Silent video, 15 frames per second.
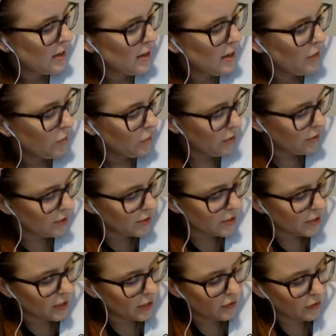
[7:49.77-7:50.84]
in order
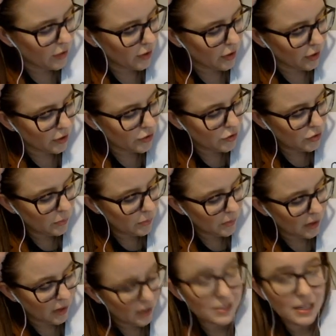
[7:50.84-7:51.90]
to convert our
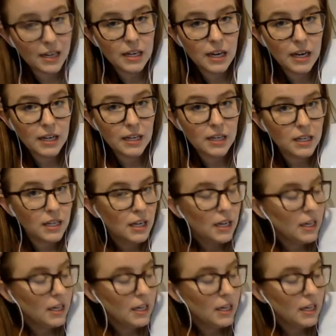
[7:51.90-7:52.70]
superoxide ion